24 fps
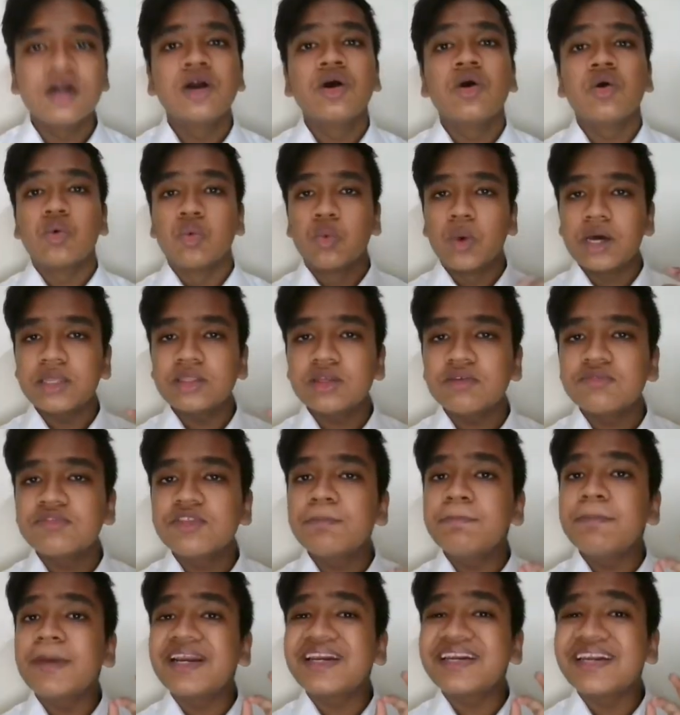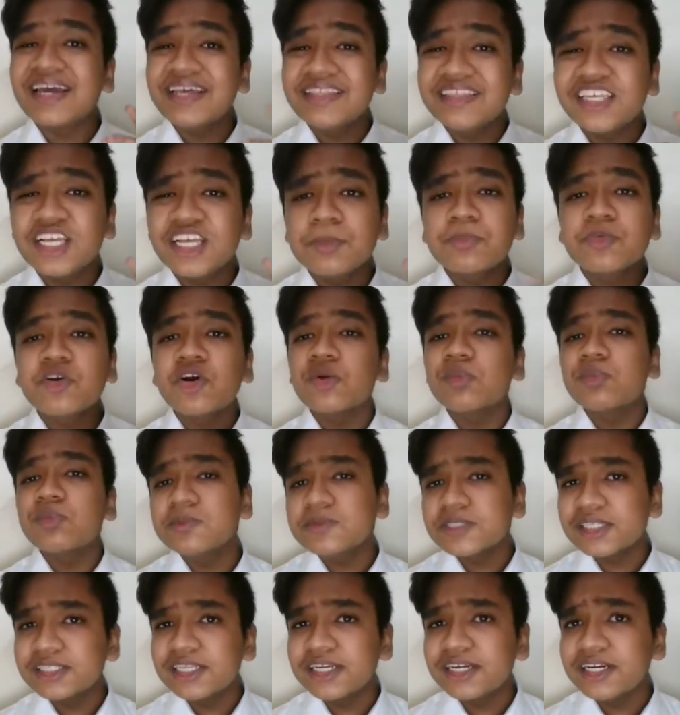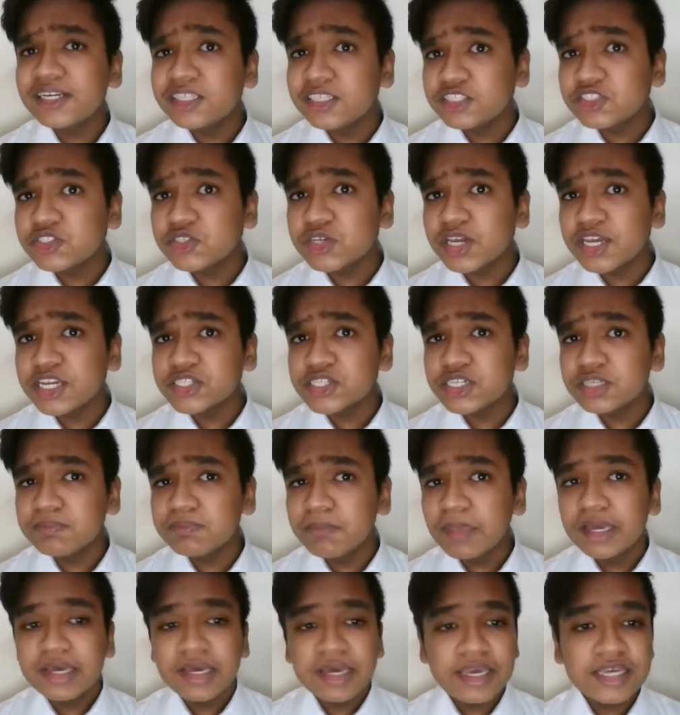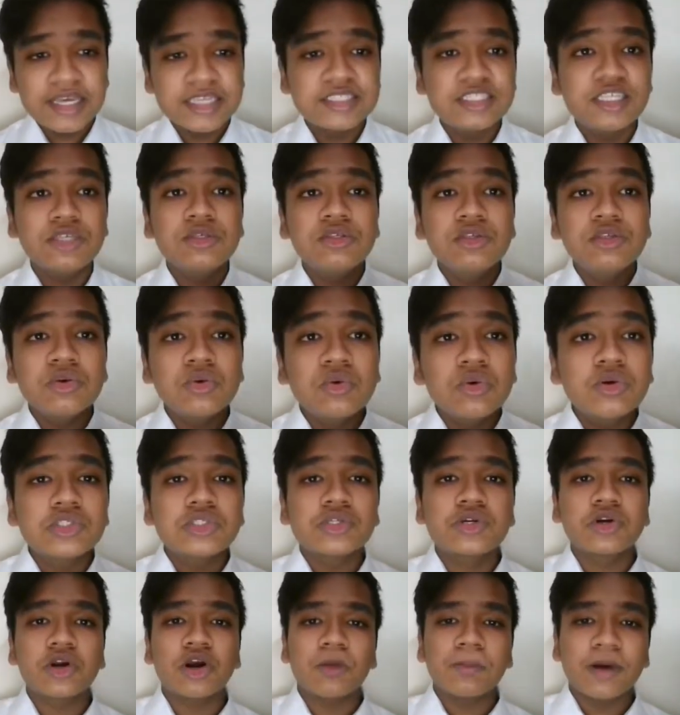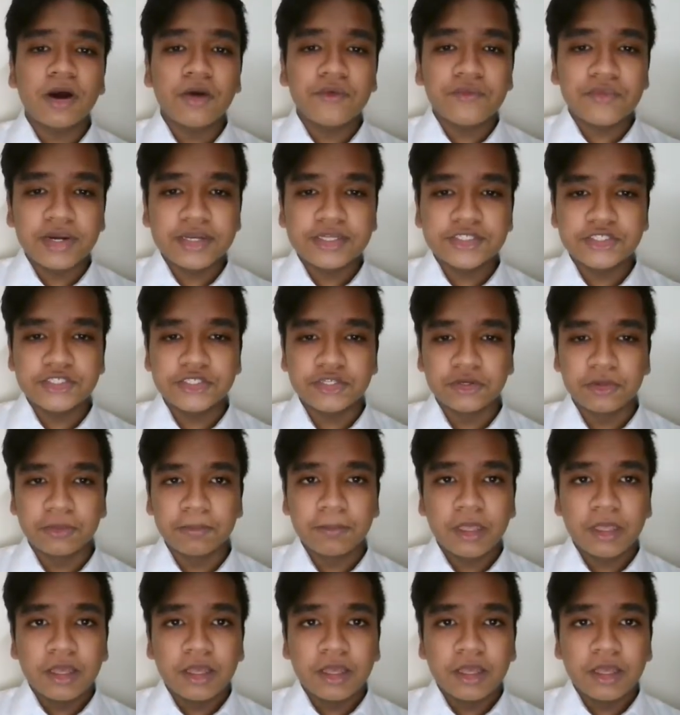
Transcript: One of the perennial problems in the Indian education is the huge dropout ratio,